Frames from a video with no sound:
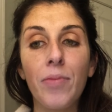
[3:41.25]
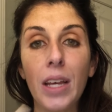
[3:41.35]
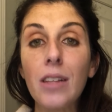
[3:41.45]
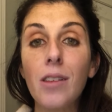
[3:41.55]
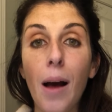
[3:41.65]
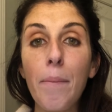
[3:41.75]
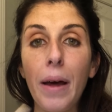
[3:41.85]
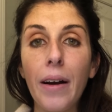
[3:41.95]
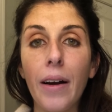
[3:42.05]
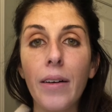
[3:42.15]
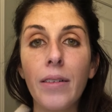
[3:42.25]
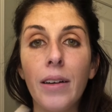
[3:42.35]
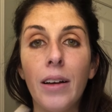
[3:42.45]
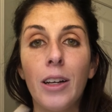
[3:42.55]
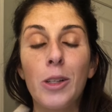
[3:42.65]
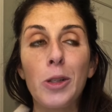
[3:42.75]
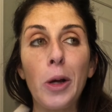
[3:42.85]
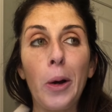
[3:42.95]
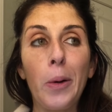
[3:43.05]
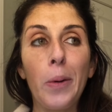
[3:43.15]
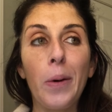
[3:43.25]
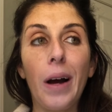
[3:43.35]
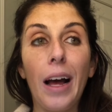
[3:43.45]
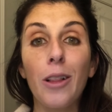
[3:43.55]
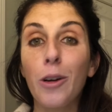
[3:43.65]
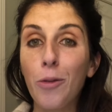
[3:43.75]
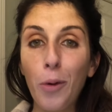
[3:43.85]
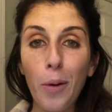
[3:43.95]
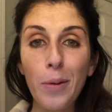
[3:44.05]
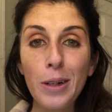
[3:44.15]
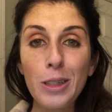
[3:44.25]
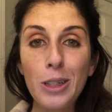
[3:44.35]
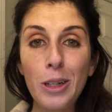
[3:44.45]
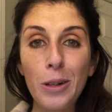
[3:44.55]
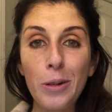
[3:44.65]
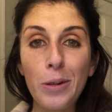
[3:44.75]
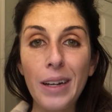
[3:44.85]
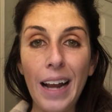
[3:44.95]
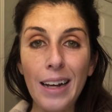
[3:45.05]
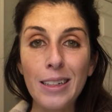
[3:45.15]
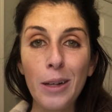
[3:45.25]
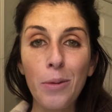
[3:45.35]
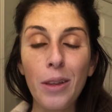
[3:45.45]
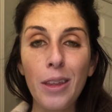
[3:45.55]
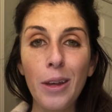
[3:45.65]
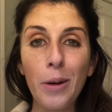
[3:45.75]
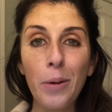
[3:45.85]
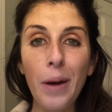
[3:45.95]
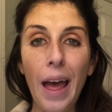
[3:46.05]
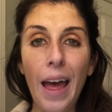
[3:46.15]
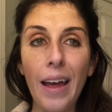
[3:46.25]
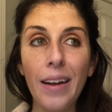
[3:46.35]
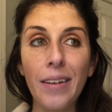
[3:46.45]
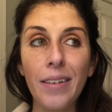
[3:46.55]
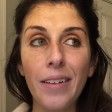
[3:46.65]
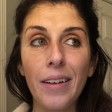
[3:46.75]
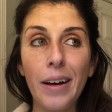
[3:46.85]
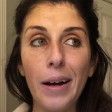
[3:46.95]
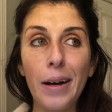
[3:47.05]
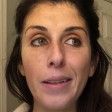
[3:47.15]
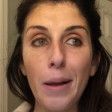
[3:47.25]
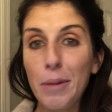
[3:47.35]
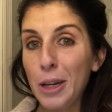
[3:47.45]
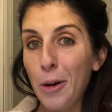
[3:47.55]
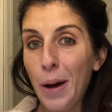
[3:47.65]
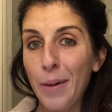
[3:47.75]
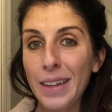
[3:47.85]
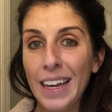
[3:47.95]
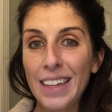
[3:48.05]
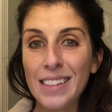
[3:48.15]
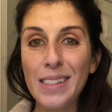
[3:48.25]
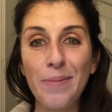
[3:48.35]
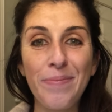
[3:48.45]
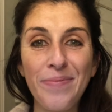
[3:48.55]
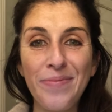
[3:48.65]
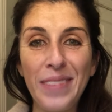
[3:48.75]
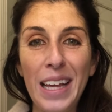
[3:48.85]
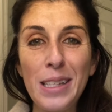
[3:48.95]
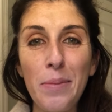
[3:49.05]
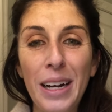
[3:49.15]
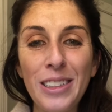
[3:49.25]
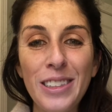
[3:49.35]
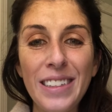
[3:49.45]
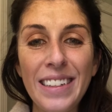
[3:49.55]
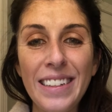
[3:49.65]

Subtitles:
things got better. So I look forward to connecting with you, and let me know how it lands. Thanks so much.